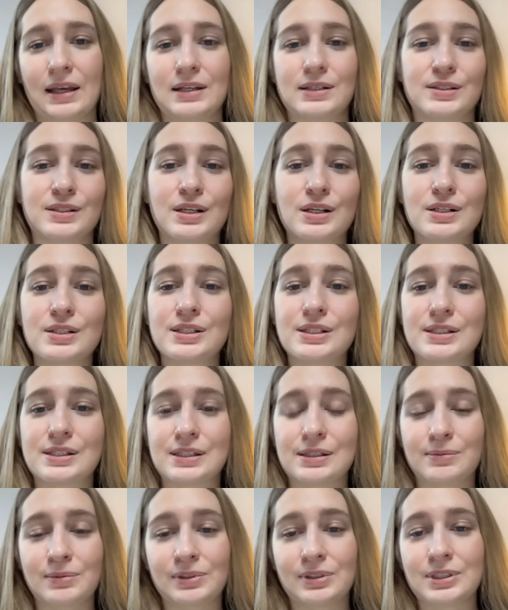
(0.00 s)
There's a
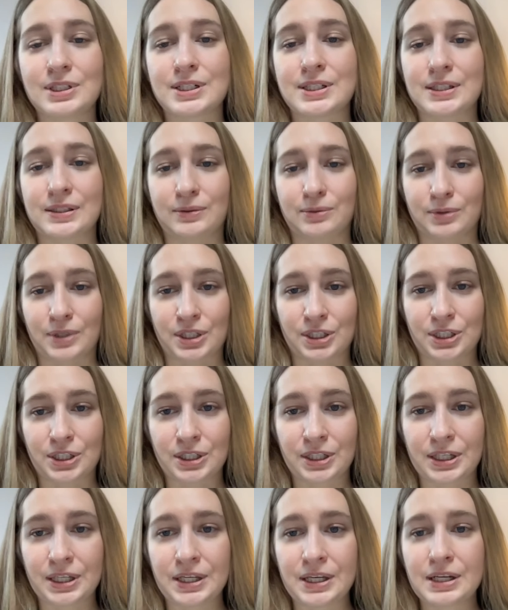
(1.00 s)
similar
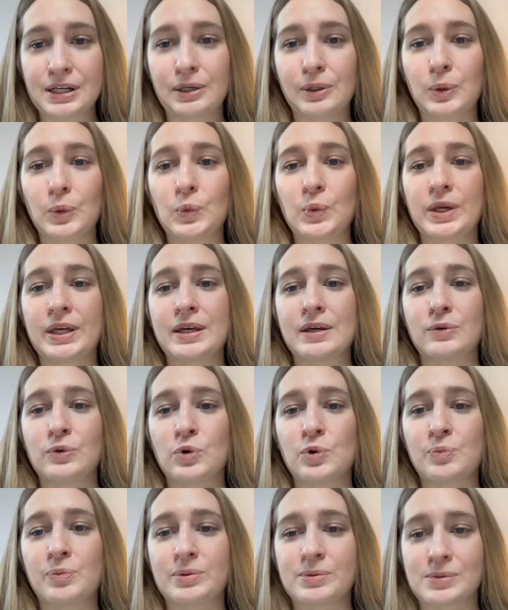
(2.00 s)
situation here. We can
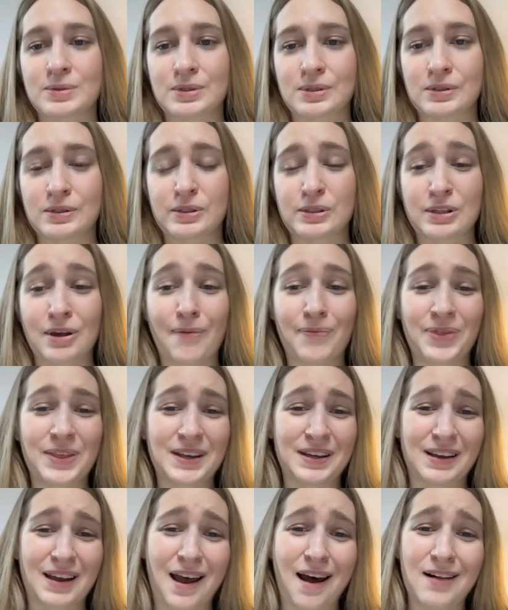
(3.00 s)
open
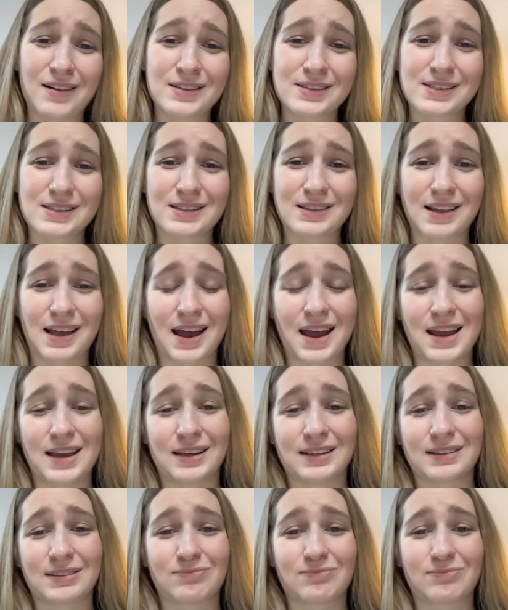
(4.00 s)
something else like